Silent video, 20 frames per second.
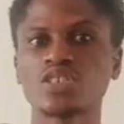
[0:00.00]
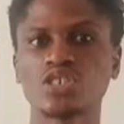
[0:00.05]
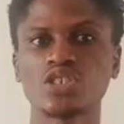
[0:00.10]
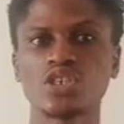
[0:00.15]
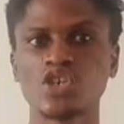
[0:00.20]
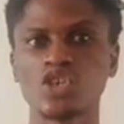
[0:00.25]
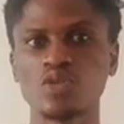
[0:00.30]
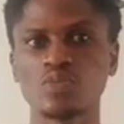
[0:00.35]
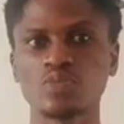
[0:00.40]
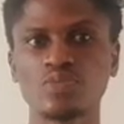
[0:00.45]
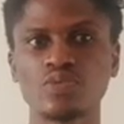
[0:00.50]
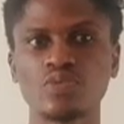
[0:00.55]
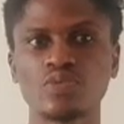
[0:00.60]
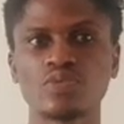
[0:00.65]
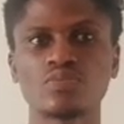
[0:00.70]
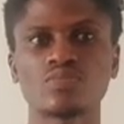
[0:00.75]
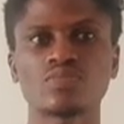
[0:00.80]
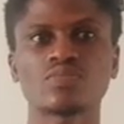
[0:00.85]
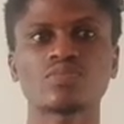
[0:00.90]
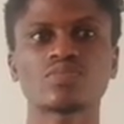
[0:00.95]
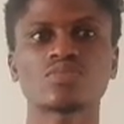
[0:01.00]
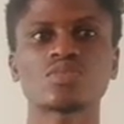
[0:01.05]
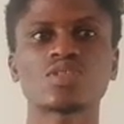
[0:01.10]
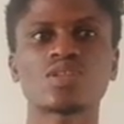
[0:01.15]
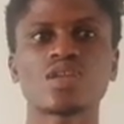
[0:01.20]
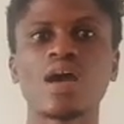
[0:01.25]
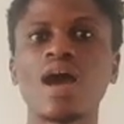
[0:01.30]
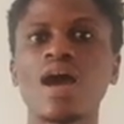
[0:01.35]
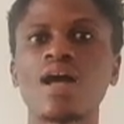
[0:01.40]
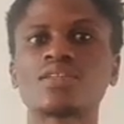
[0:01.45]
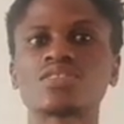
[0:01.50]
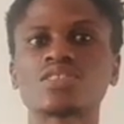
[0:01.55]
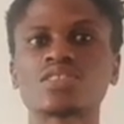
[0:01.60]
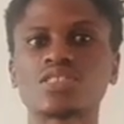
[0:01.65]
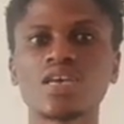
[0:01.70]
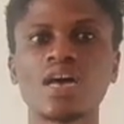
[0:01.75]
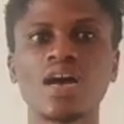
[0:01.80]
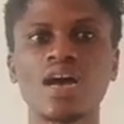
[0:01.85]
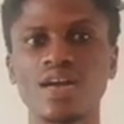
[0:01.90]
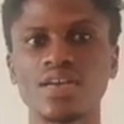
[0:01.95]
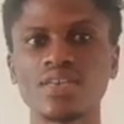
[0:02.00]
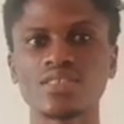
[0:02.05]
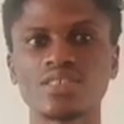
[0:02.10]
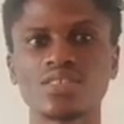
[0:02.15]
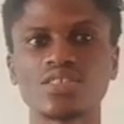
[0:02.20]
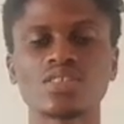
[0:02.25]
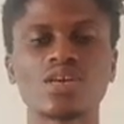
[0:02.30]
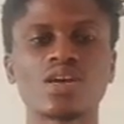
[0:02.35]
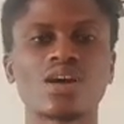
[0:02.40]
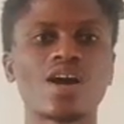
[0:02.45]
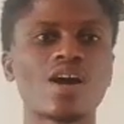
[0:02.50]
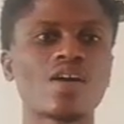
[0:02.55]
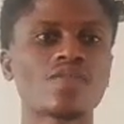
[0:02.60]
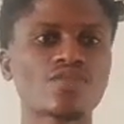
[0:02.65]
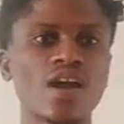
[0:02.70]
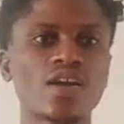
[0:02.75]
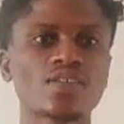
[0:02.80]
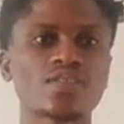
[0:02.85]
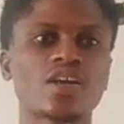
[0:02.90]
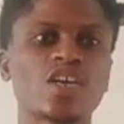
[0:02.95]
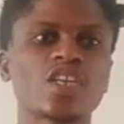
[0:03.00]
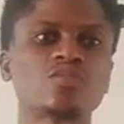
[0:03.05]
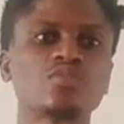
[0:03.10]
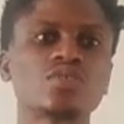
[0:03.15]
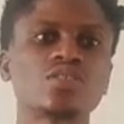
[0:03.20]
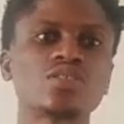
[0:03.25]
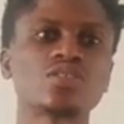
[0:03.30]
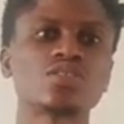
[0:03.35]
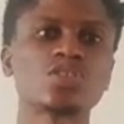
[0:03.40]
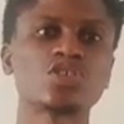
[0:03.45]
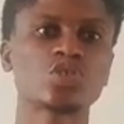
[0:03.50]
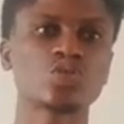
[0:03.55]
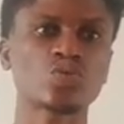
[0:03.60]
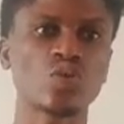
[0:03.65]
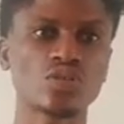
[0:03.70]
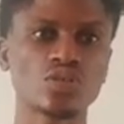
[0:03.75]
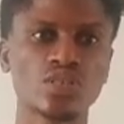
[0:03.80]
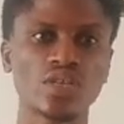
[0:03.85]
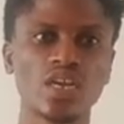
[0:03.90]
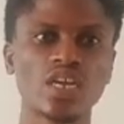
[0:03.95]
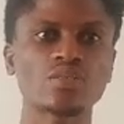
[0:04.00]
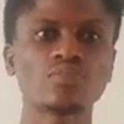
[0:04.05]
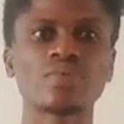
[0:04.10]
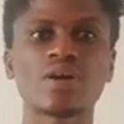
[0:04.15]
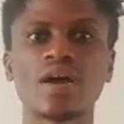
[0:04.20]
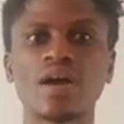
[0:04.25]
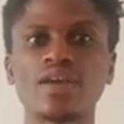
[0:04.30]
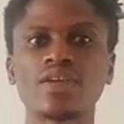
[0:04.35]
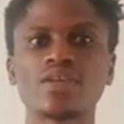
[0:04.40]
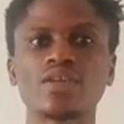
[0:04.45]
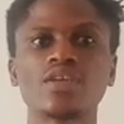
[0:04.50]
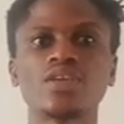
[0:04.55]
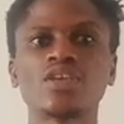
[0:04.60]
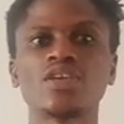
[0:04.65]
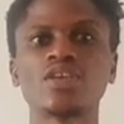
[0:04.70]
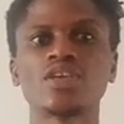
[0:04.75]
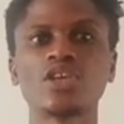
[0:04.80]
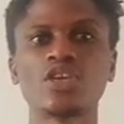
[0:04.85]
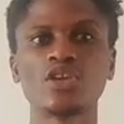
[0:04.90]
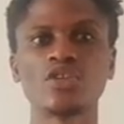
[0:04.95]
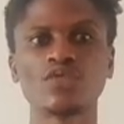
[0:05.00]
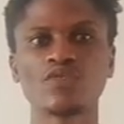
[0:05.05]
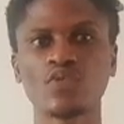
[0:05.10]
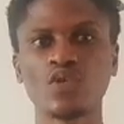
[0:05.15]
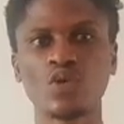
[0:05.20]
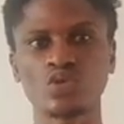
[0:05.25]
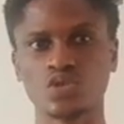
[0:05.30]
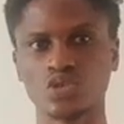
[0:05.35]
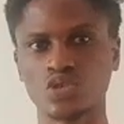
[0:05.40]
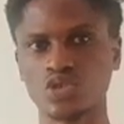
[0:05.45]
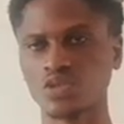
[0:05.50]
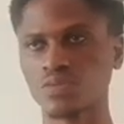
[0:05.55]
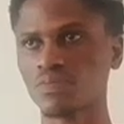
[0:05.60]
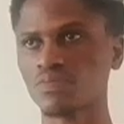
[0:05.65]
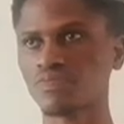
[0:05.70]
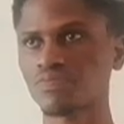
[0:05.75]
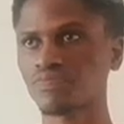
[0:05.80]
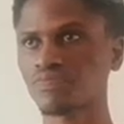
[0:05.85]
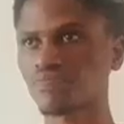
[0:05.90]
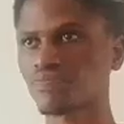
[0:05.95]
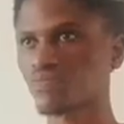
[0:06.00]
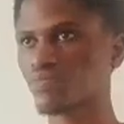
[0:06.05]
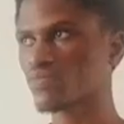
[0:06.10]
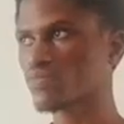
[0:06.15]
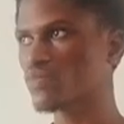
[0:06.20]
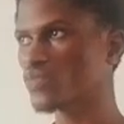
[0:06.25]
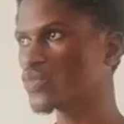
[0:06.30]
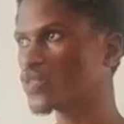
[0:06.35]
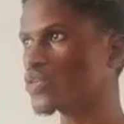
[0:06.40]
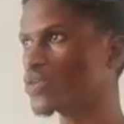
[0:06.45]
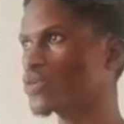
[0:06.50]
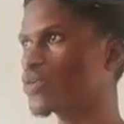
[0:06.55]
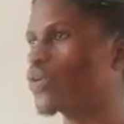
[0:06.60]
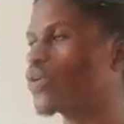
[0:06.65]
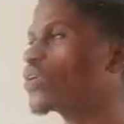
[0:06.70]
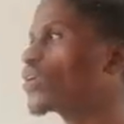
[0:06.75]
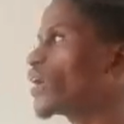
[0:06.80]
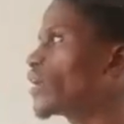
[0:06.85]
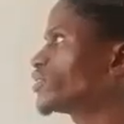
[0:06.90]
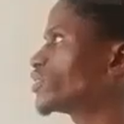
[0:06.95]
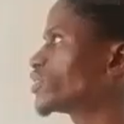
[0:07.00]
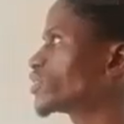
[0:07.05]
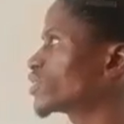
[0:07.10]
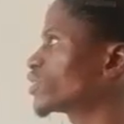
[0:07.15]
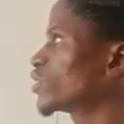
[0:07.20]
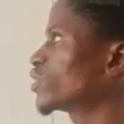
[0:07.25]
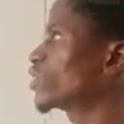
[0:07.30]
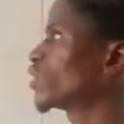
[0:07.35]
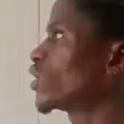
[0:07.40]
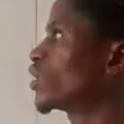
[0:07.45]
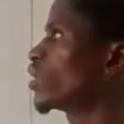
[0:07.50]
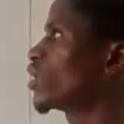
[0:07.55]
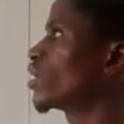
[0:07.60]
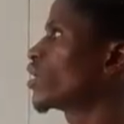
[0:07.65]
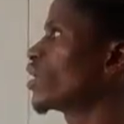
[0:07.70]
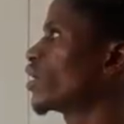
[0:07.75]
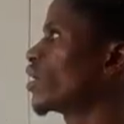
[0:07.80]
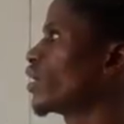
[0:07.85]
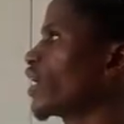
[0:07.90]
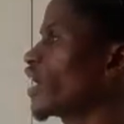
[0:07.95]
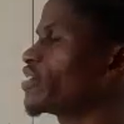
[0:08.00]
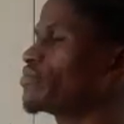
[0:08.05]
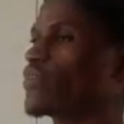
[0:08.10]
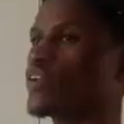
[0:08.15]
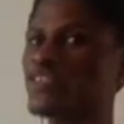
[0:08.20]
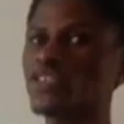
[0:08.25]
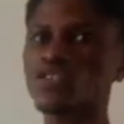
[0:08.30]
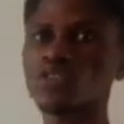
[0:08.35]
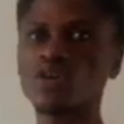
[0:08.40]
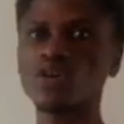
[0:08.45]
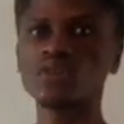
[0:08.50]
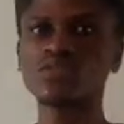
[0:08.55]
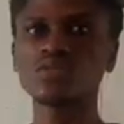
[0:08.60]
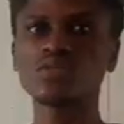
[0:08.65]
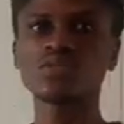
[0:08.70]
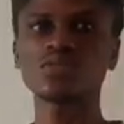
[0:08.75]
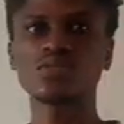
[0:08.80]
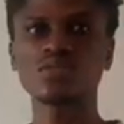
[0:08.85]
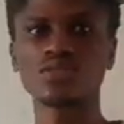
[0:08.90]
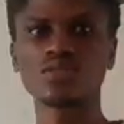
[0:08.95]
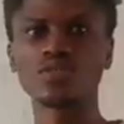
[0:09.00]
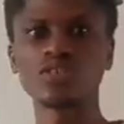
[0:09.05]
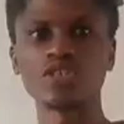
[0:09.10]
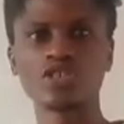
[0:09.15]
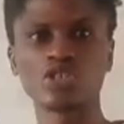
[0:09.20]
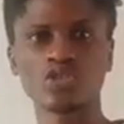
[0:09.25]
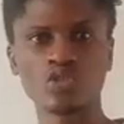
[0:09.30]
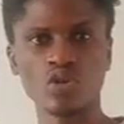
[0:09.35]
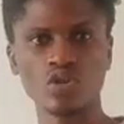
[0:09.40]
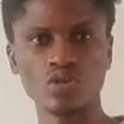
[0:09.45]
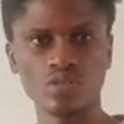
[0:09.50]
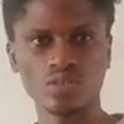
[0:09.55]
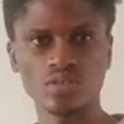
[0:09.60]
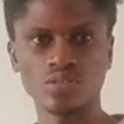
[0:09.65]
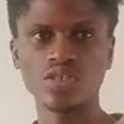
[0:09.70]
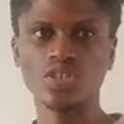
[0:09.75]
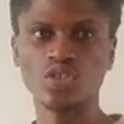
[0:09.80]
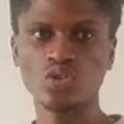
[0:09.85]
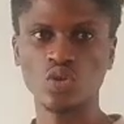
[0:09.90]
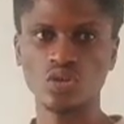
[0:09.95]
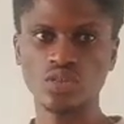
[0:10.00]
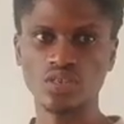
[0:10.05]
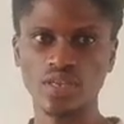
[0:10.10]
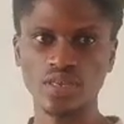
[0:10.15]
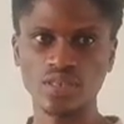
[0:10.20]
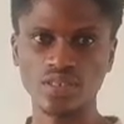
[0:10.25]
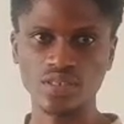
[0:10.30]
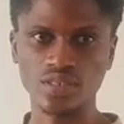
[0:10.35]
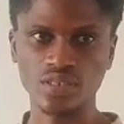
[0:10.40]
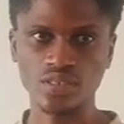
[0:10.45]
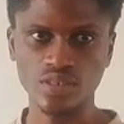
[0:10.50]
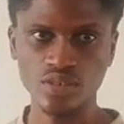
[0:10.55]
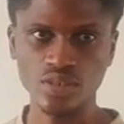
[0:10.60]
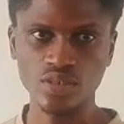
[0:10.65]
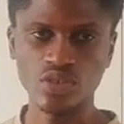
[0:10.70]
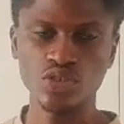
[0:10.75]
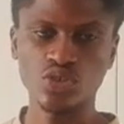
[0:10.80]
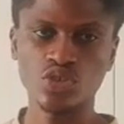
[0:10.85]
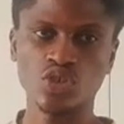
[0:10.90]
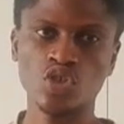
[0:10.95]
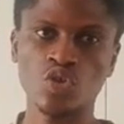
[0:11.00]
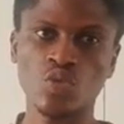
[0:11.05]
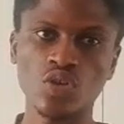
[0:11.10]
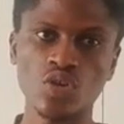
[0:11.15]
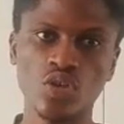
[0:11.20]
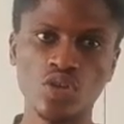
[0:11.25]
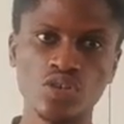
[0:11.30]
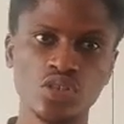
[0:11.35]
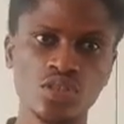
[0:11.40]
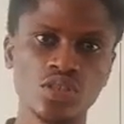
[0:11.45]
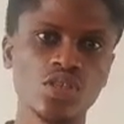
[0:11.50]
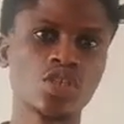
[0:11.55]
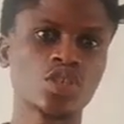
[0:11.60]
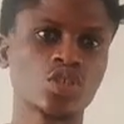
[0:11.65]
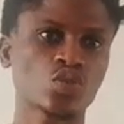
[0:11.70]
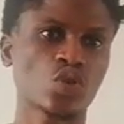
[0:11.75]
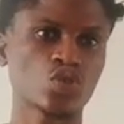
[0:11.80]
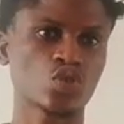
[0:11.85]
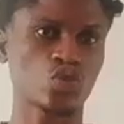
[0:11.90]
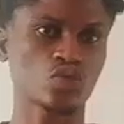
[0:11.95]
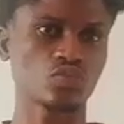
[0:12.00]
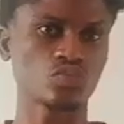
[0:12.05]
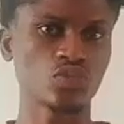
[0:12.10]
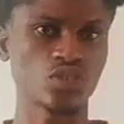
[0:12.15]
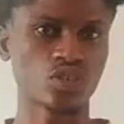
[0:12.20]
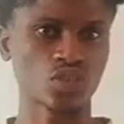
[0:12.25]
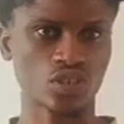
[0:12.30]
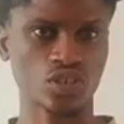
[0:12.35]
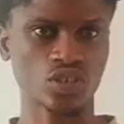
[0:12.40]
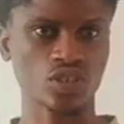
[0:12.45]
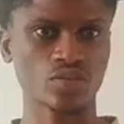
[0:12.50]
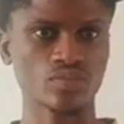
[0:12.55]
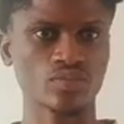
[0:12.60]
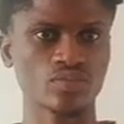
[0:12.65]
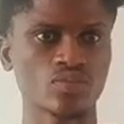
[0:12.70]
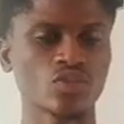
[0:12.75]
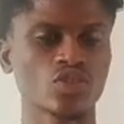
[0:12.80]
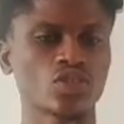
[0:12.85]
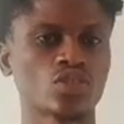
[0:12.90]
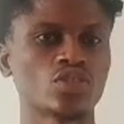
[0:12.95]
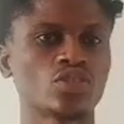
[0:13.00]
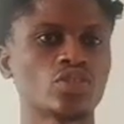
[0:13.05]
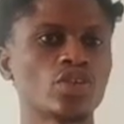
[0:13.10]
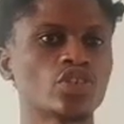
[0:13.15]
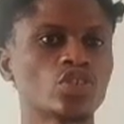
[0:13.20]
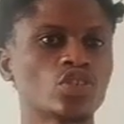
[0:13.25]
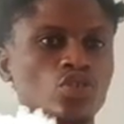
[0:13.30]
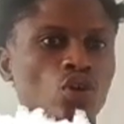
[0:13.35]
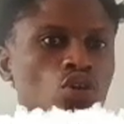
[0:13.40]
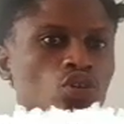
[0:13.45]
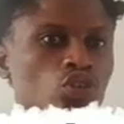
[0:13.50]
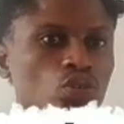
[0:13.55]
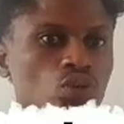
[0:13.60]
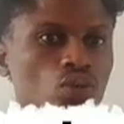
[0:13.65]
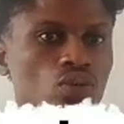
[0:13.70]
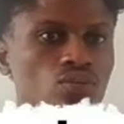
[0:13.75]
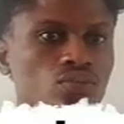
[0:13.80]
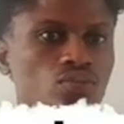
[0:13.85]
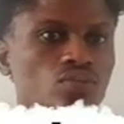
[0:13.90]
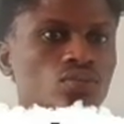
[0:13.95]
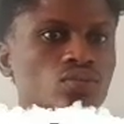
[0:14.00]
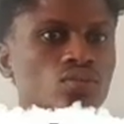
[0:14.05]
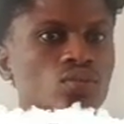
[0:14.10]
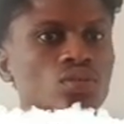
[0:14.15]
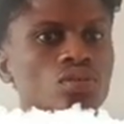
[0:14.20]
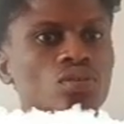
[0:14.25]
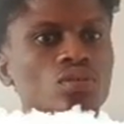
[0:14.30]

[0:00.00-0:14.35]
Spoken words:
shape and size after it has been distorted by a force. Alright, I mentioned distorted. So what does distortion means? Distortion